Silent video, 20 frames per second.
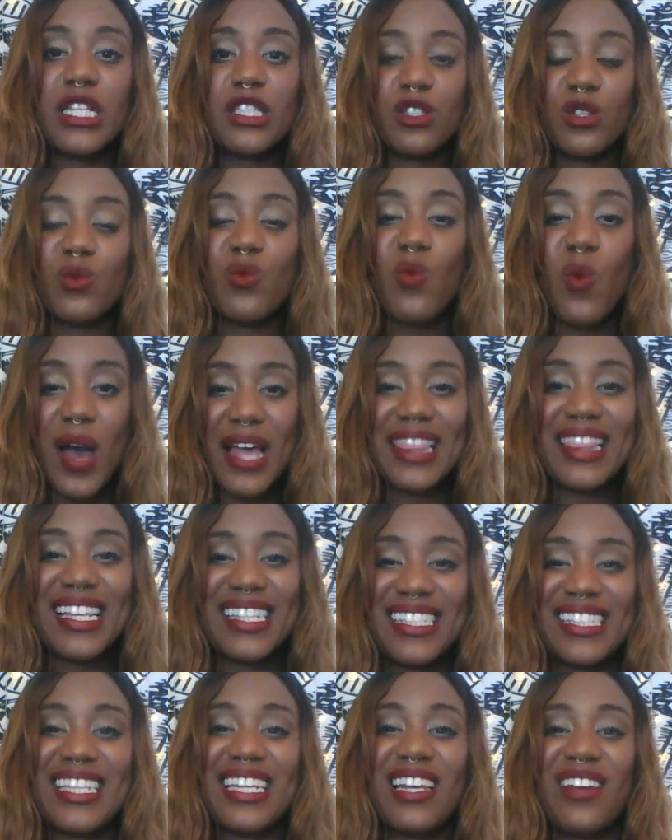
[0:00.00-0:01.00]
into what
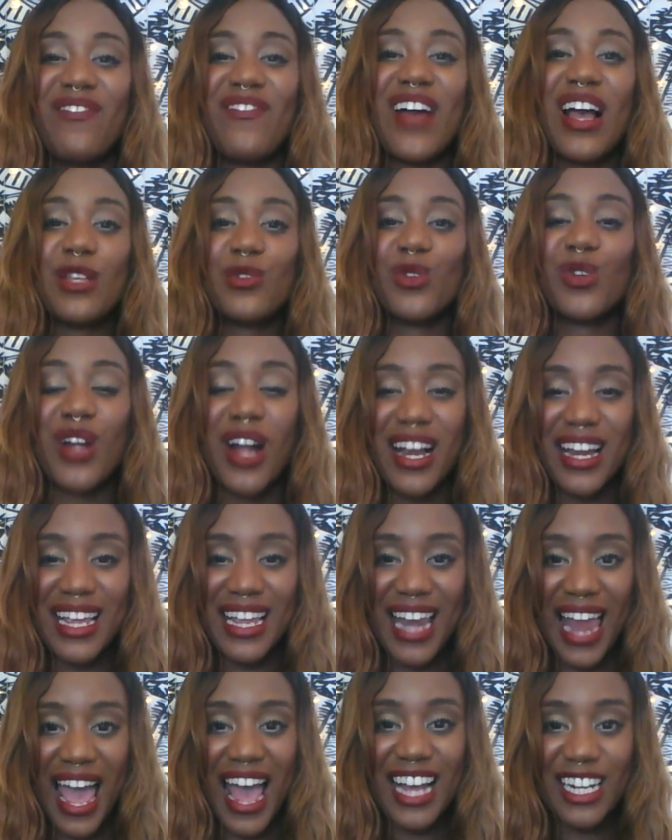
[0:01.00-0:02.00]
this signifies regarding
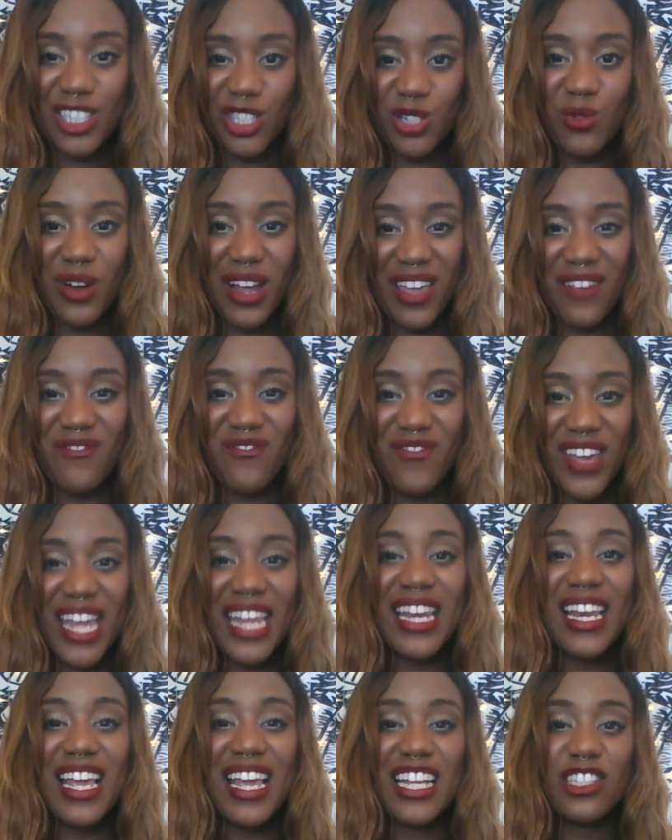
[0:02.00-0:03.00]
an actual
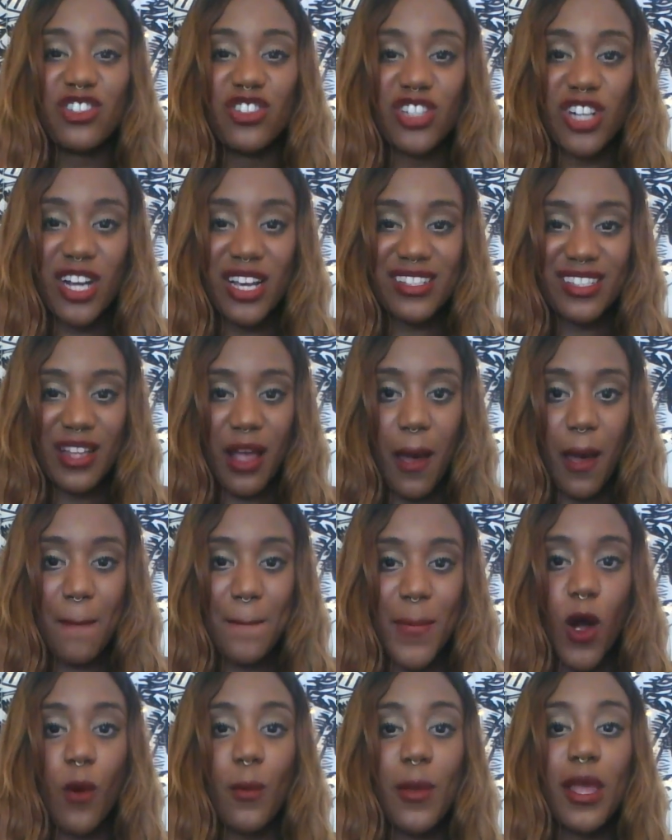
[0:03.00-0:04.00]
event in just a
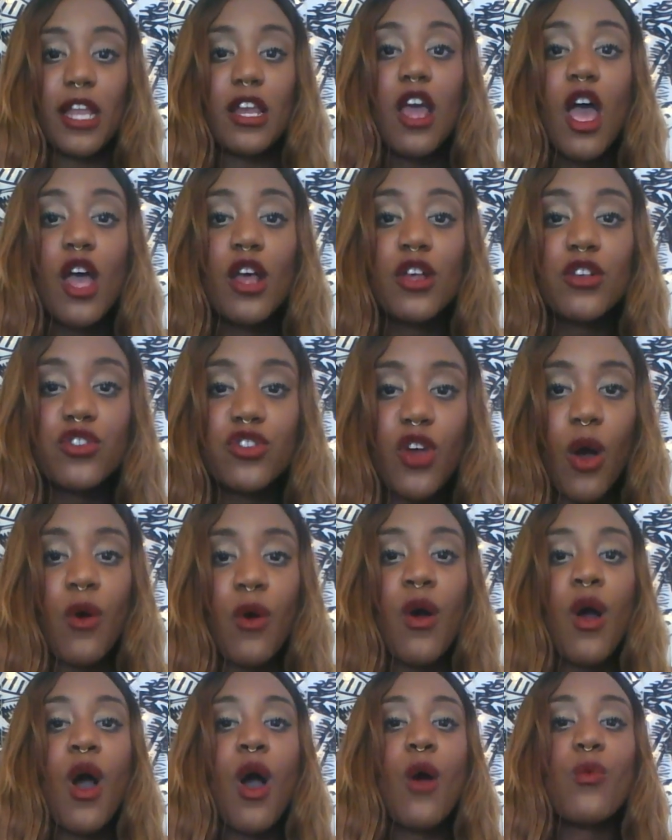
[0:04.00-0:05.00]
moment.
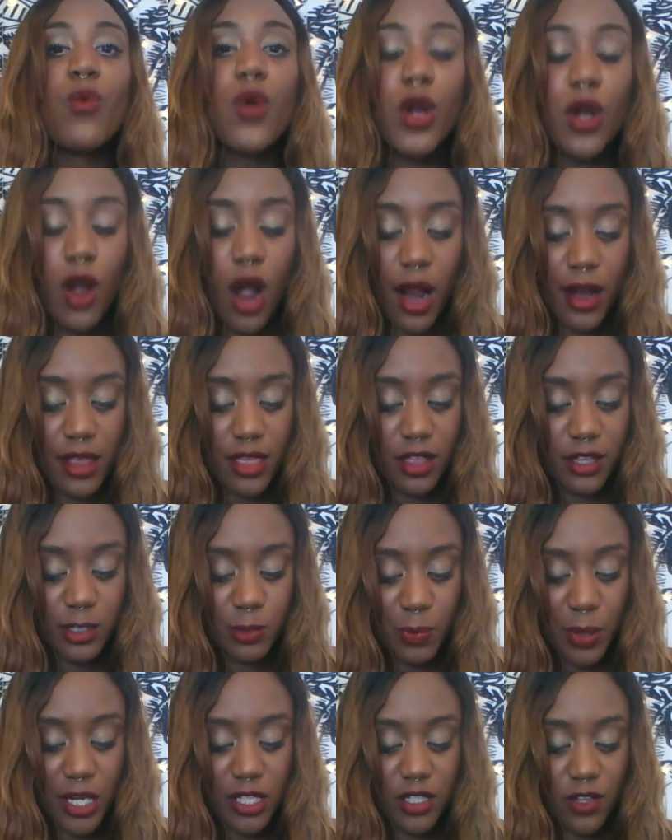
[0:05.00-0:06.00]
So regarding this
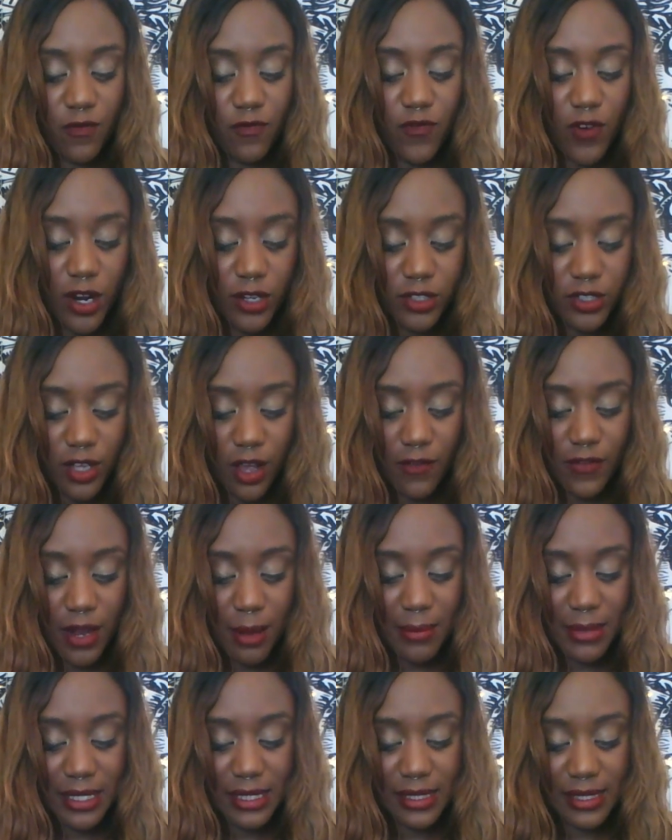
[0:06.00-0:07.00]
person, first off,
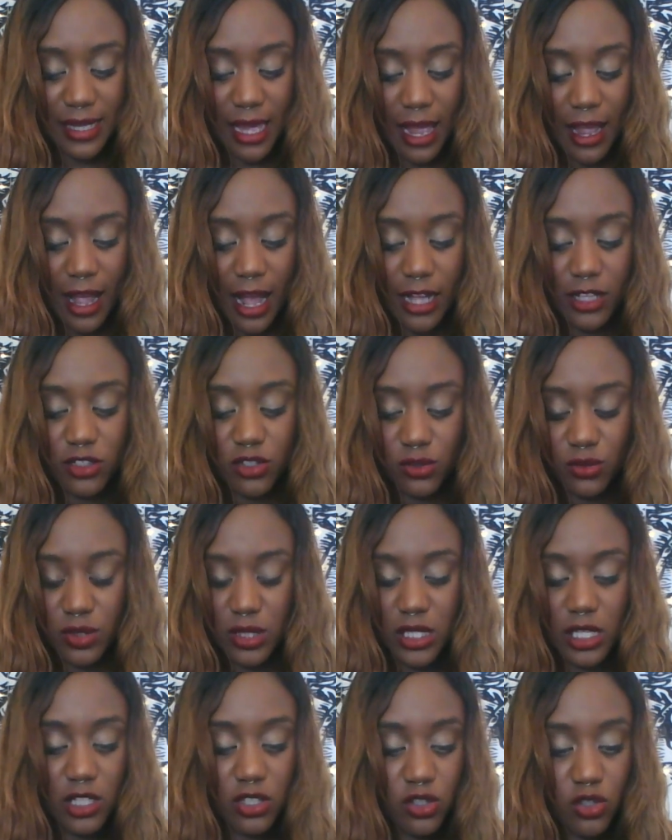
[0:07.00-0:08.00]
let me say I do
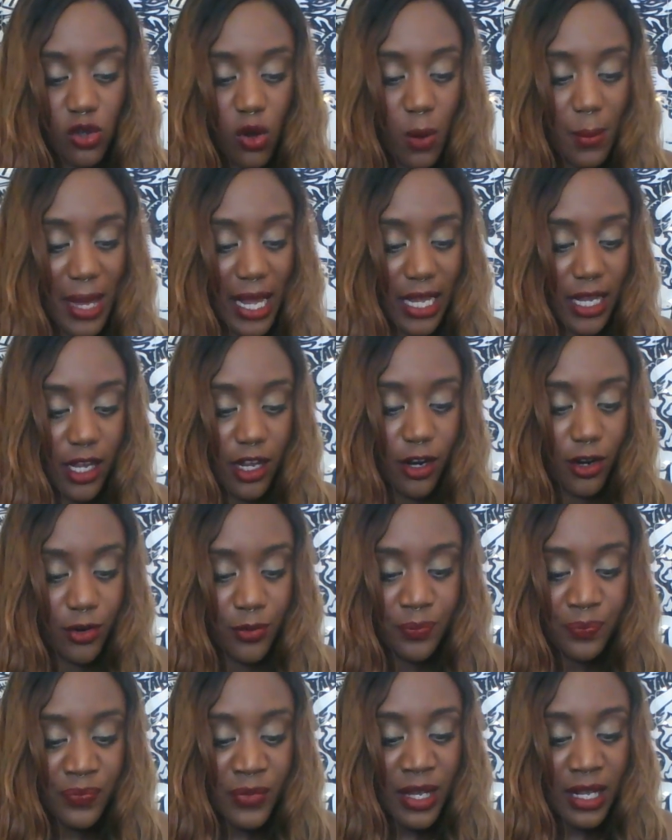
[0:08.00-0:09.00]
see a soulmate here.